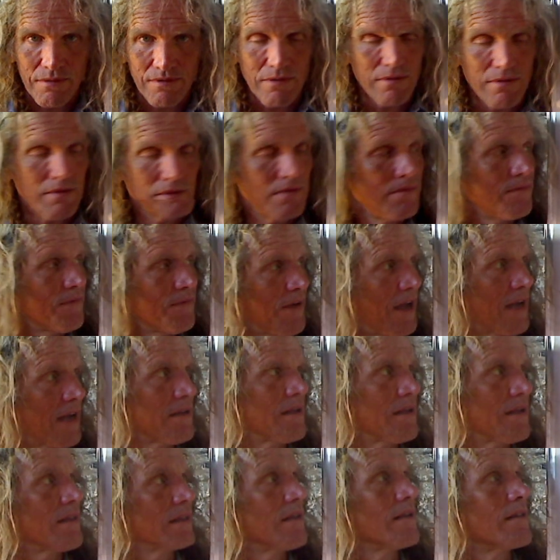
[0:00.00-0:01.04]
And in
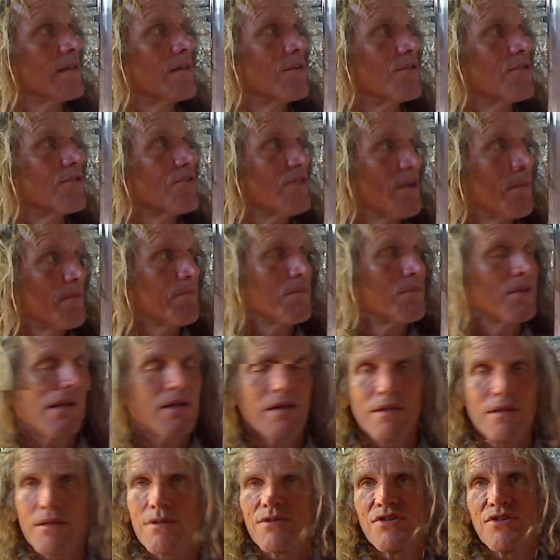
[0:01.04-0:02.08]
fact, I think there's something
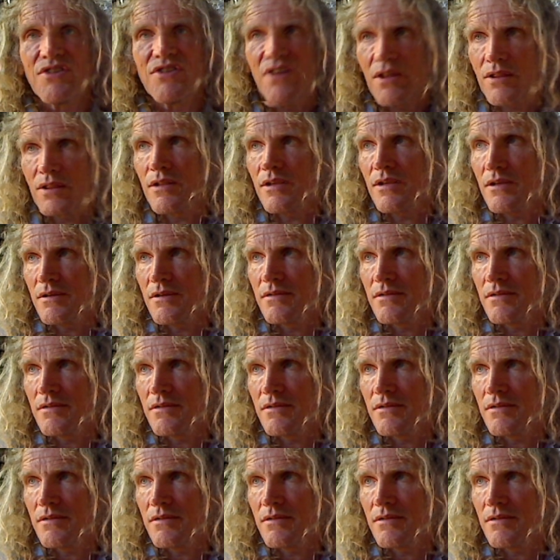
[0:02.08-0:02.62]
and there's nothing.